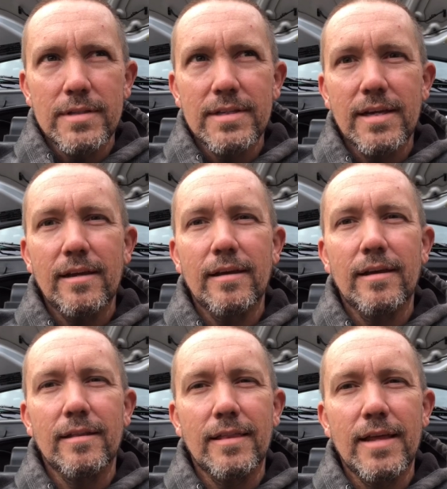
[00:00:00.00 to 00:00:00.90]
to say
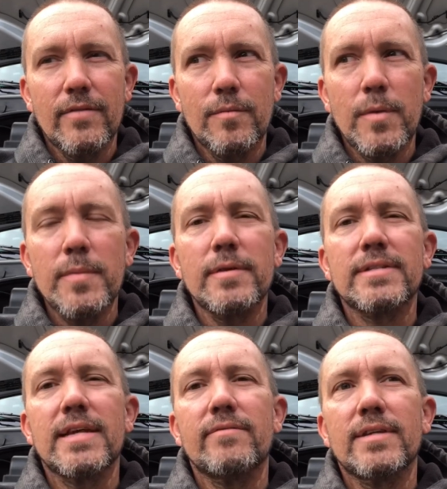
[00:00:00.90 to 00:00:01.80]
11, maybe it's
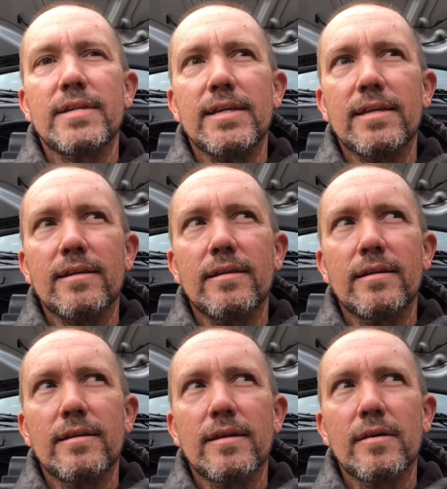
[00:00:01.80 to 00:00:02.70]
17.
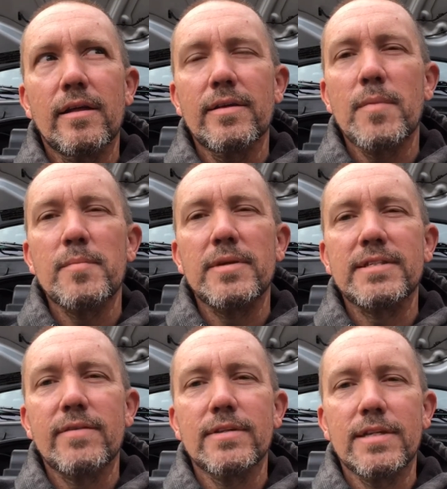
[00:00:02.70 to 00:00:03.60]
I think it might be
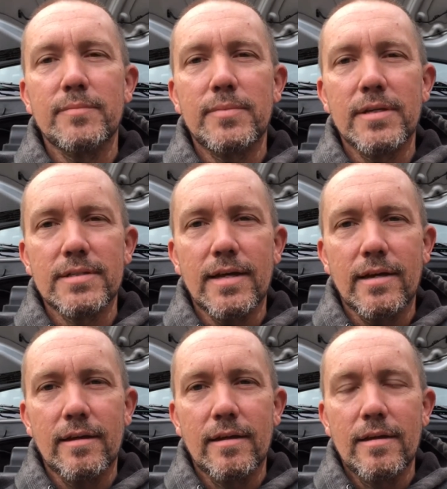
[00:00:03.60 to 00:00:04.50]
17 psi.
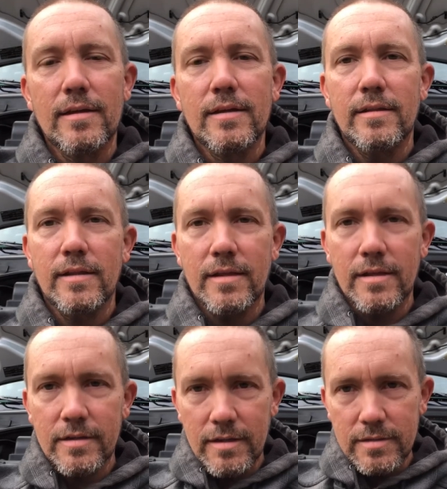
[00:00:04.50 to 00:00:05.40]

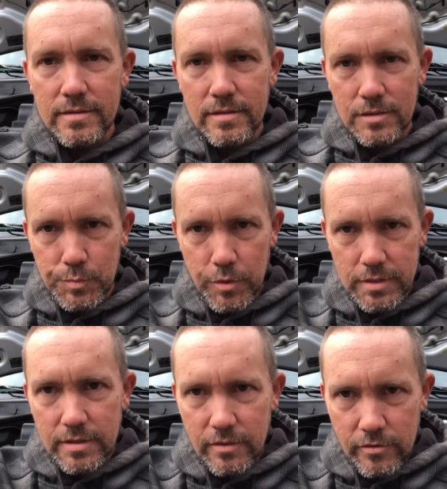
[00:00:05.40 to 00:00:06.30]
It does
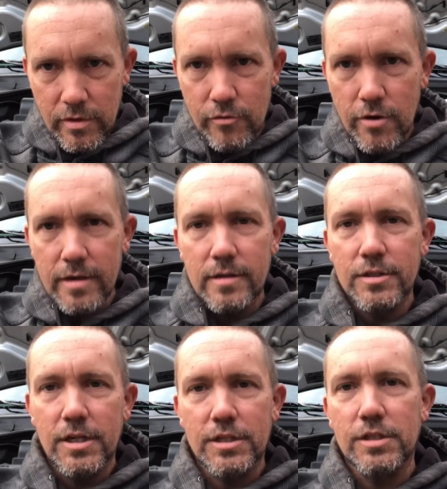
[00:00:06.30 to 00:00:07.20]
sprays the, the direct
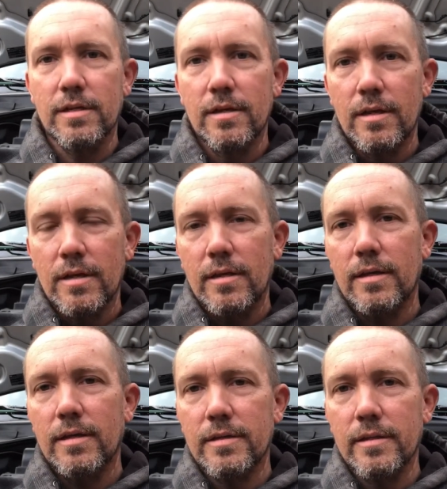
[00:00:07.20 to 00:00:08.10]
injection
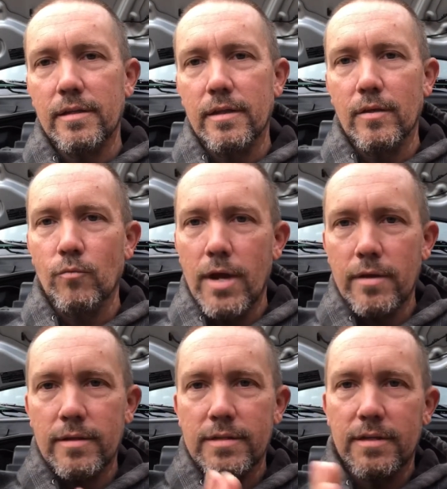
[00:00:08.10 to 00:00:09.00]
into the right.
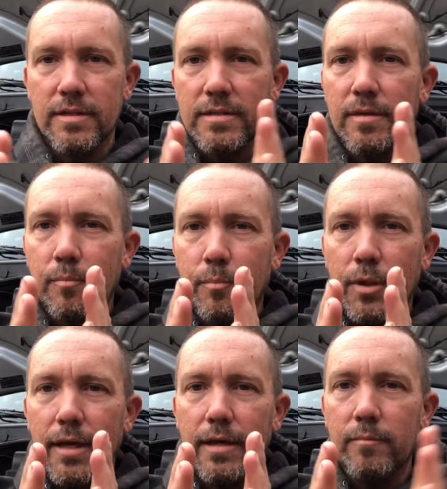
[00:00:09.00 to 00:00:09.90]
It's a it's a
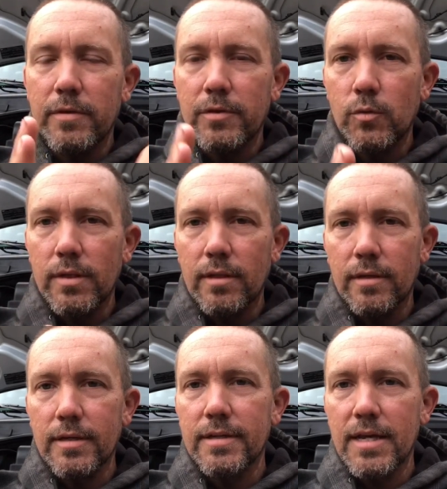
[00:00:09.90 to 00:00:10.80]
plate between
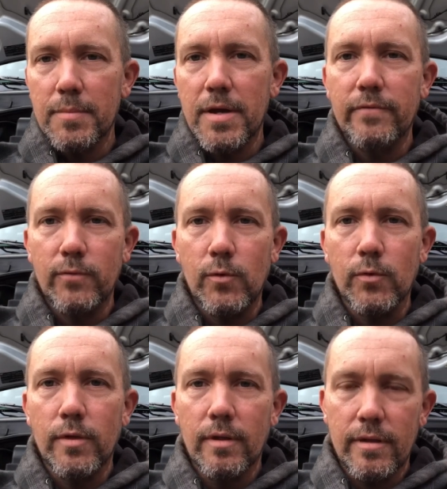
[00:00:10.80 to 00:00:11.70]
the intake
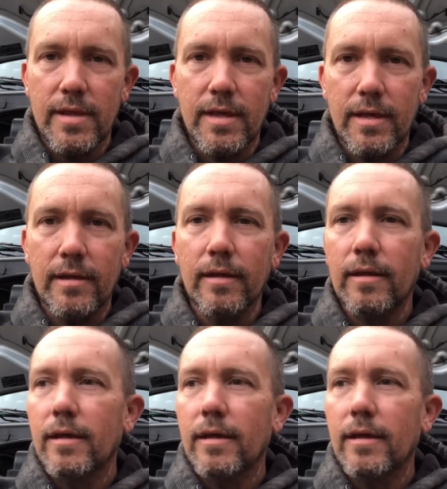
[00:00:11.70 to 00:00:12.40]
manifold and the head,